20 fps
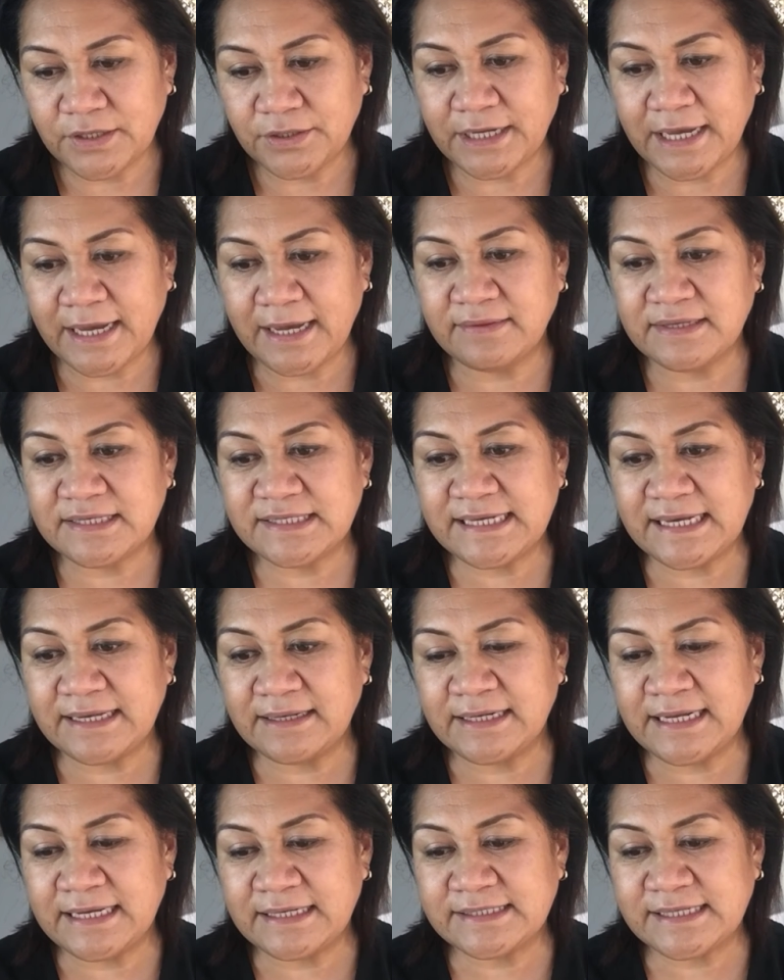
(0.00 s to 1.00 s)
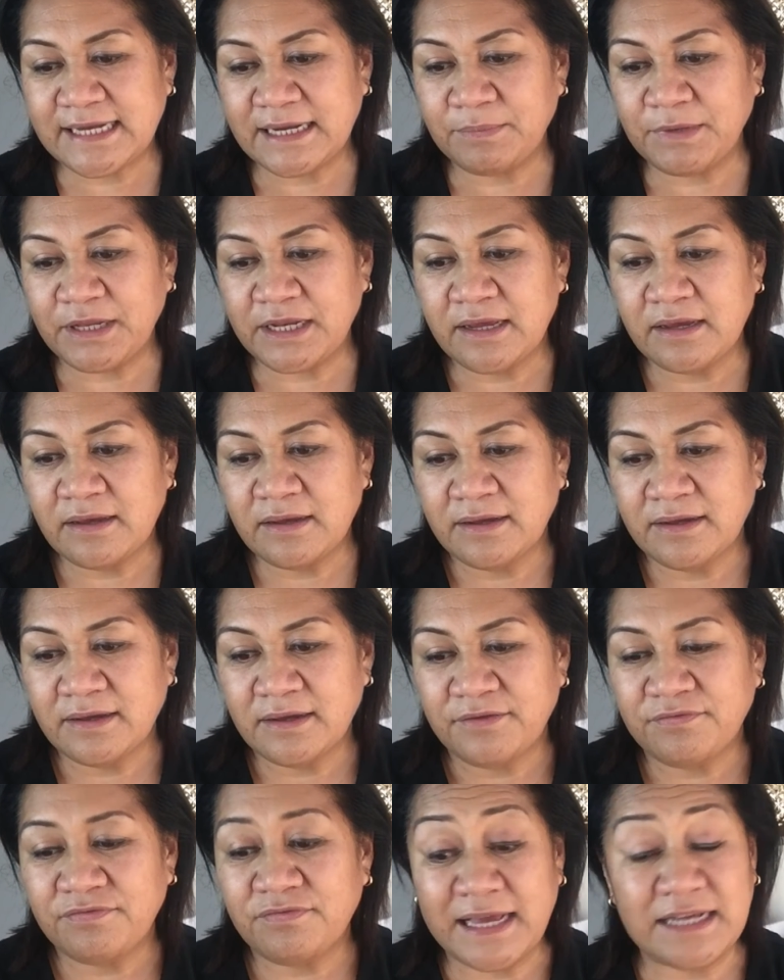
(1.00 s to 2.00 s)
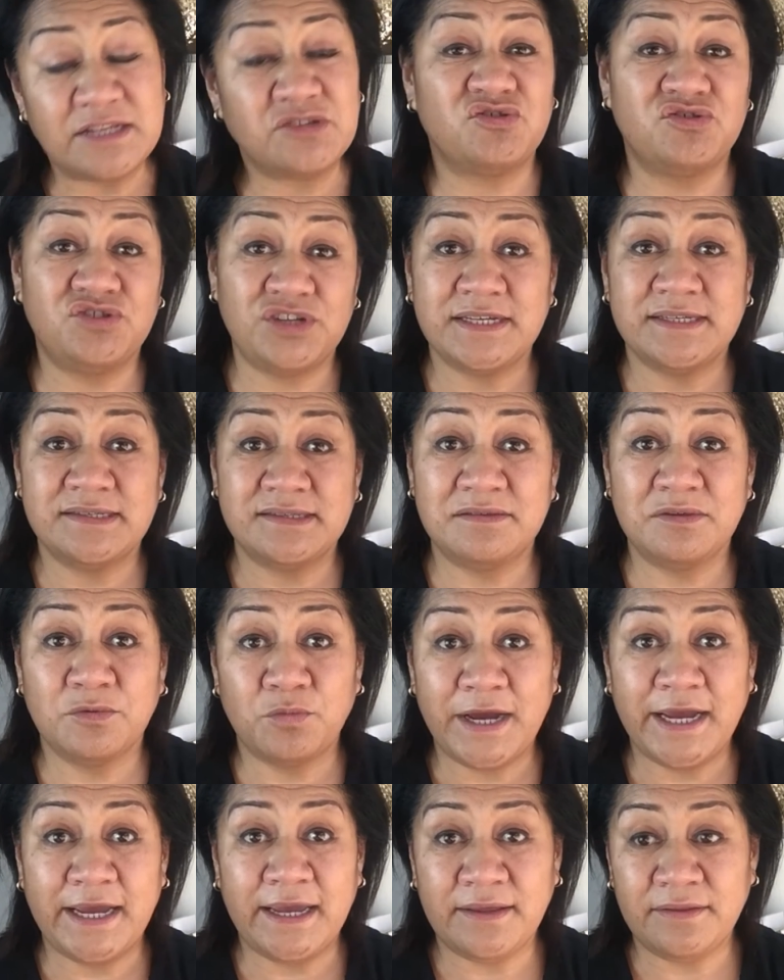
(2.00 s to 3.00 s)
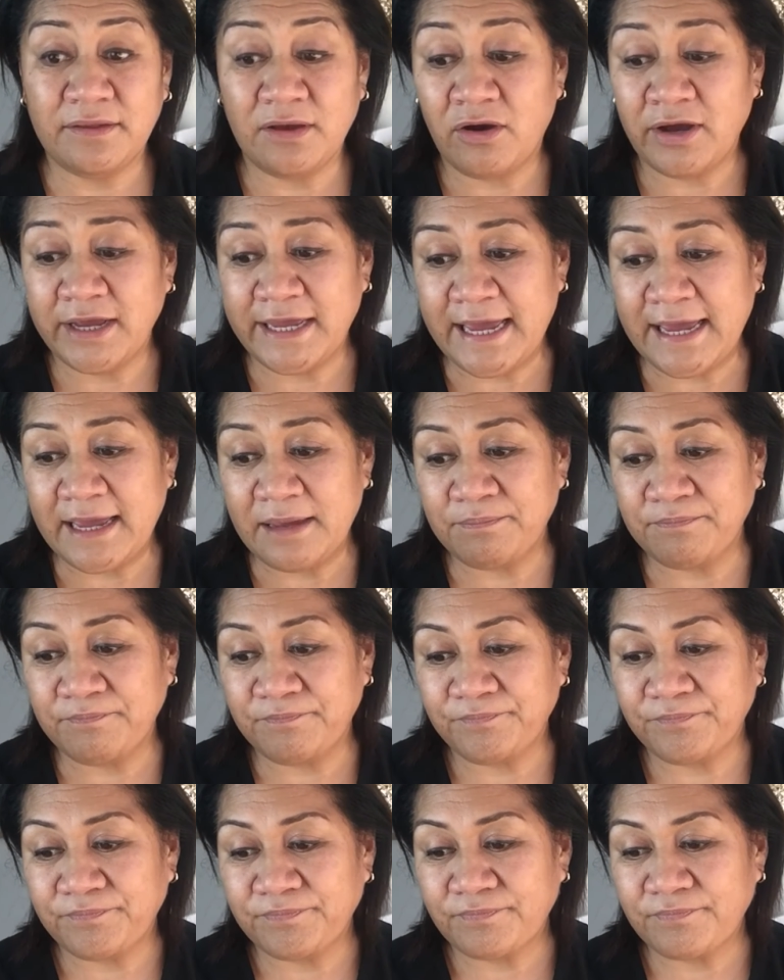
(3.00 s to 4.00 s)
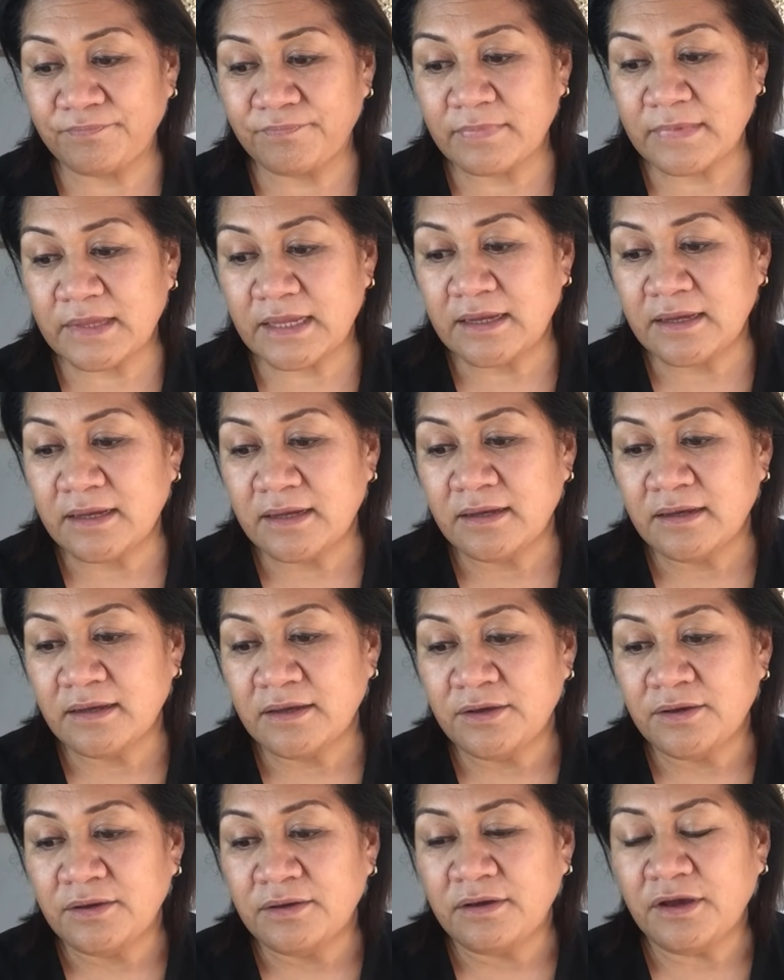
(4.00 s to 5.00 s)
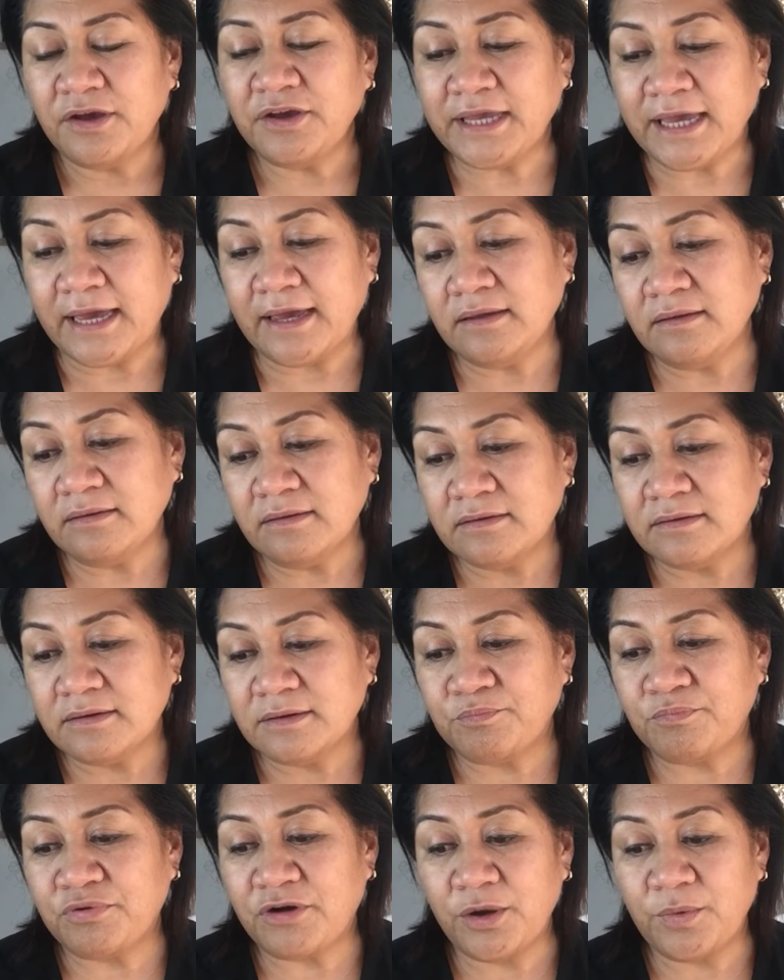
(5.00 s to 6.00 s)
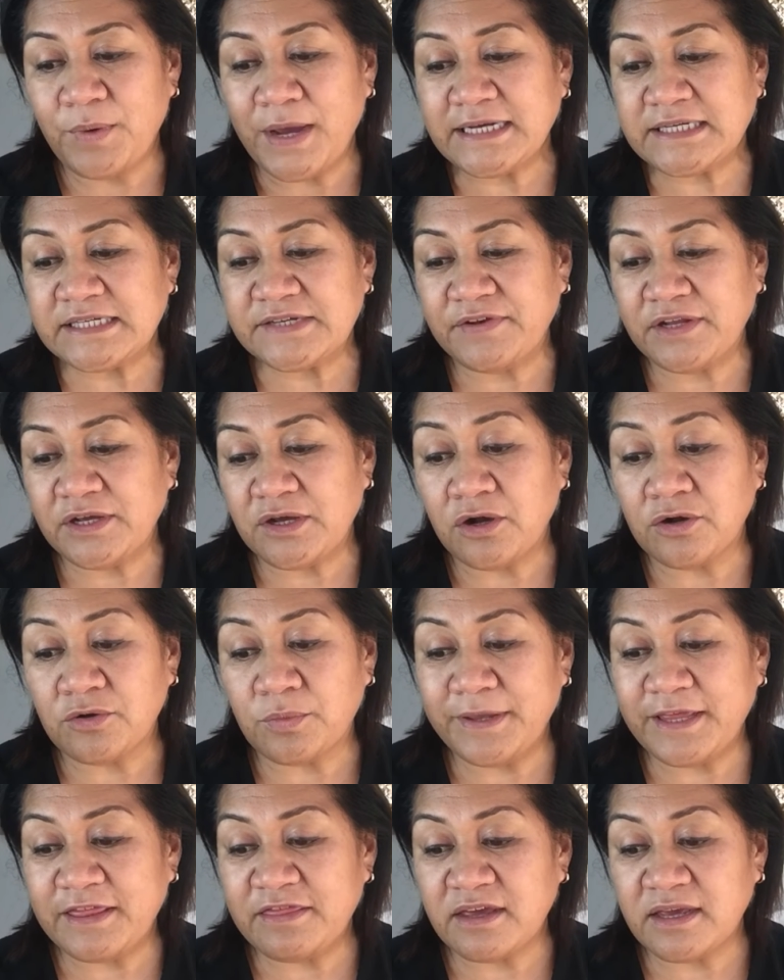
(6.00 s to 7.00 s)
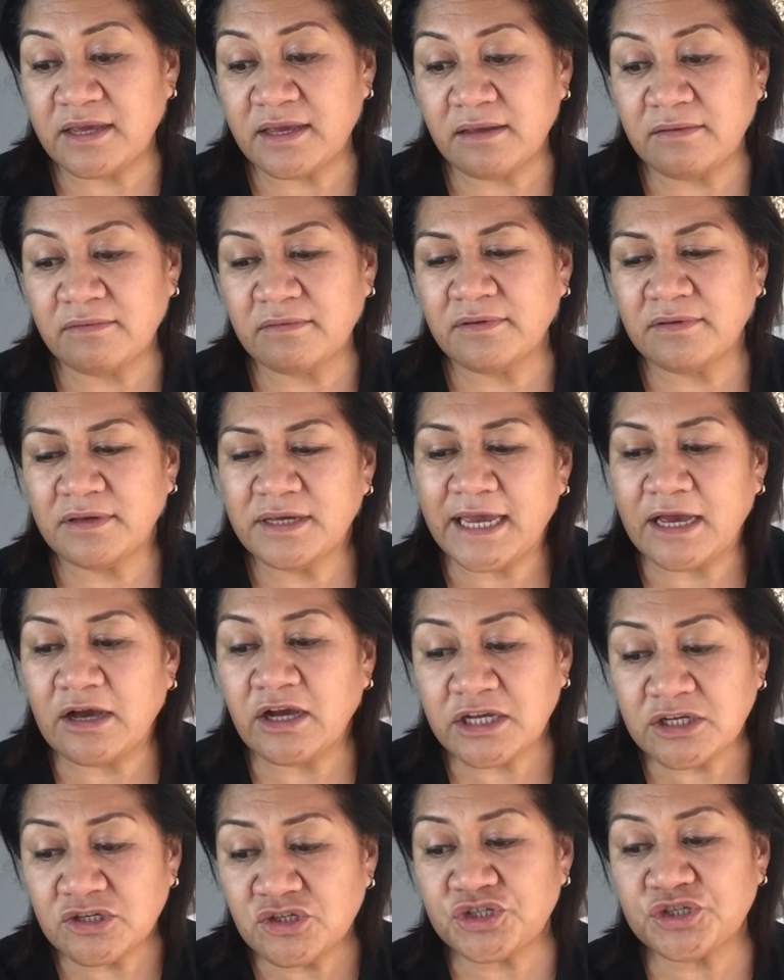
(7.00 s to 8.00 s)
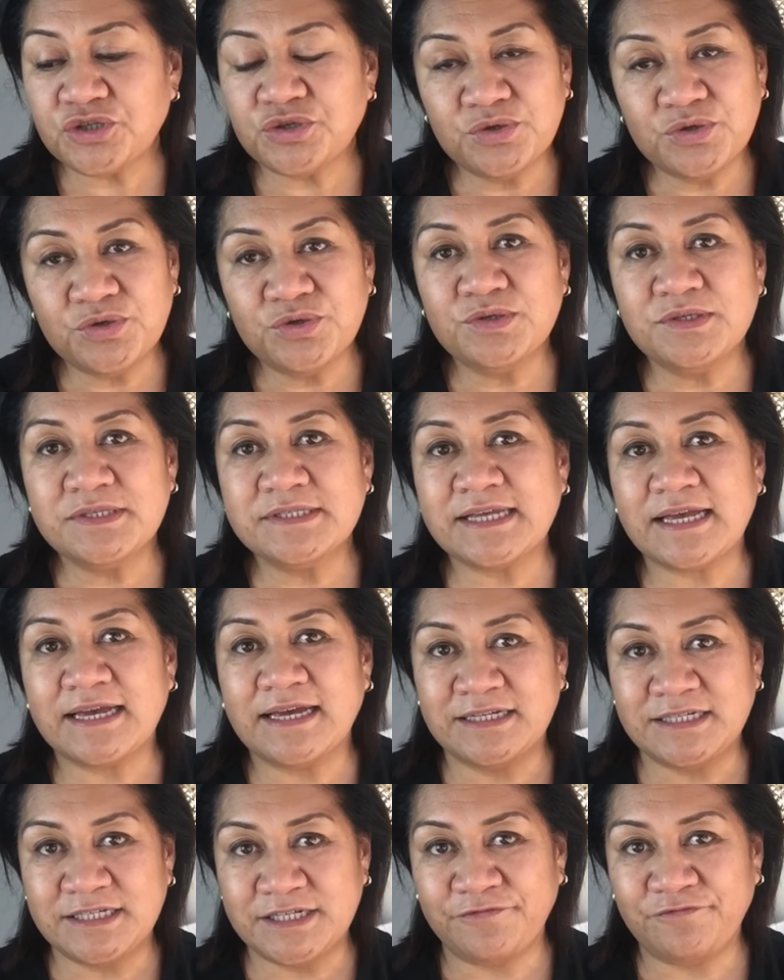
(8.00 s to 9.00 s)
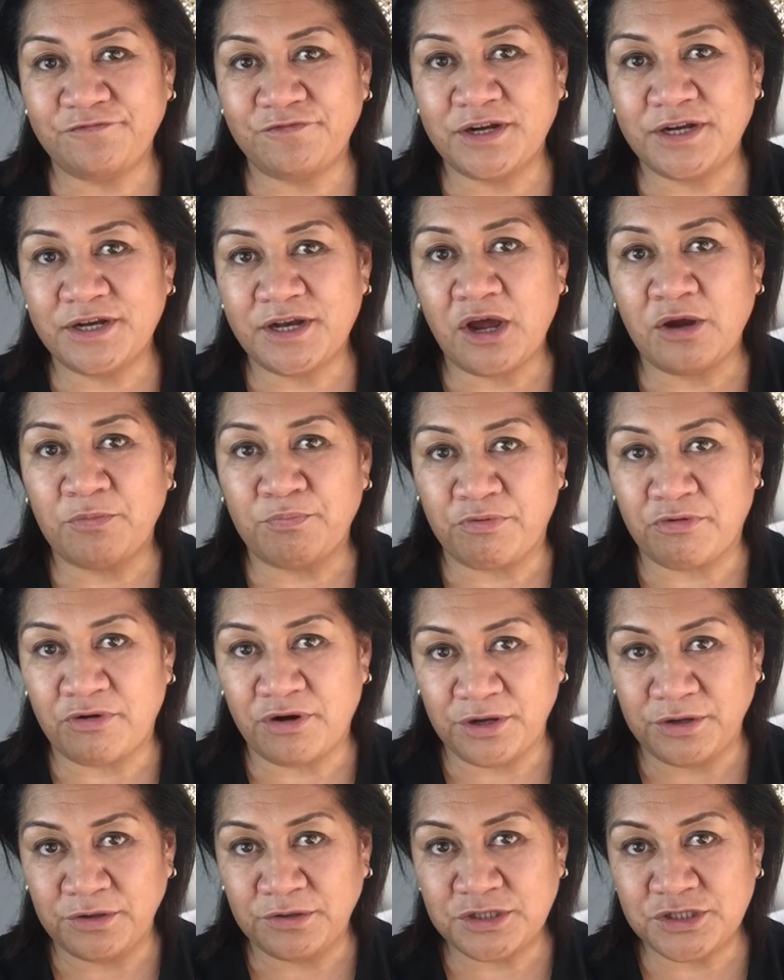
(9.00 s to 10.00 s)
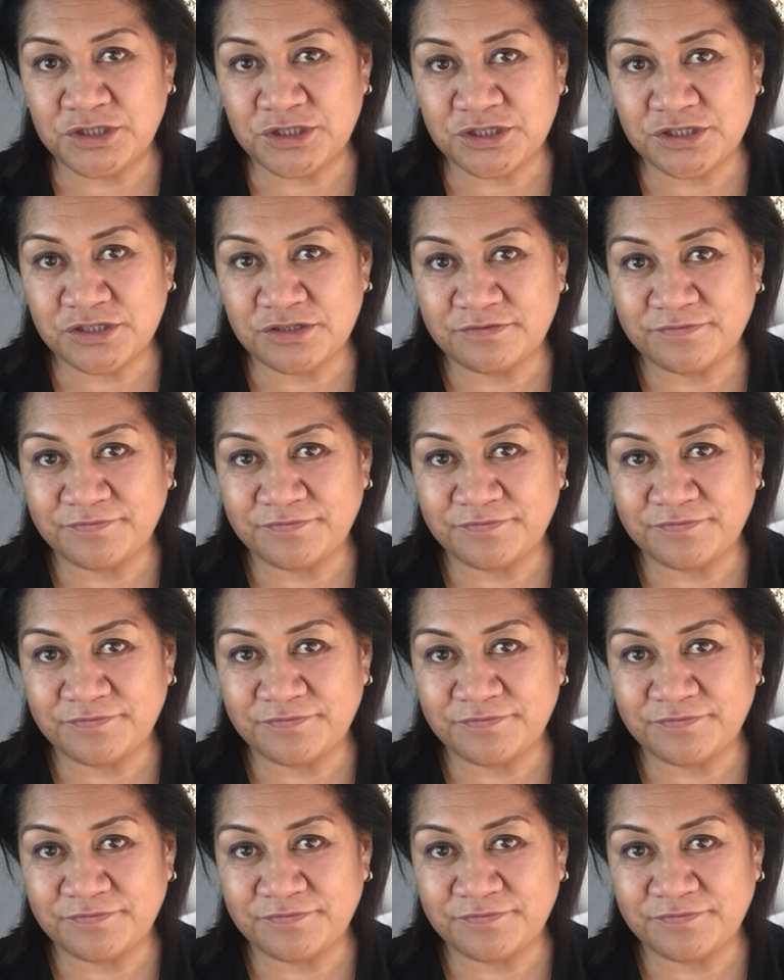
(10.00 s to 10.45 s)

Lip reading: Okay, and the next statement, that's just the way I am. Okay, proactively I could be thinking, okay, I can choose a different approach.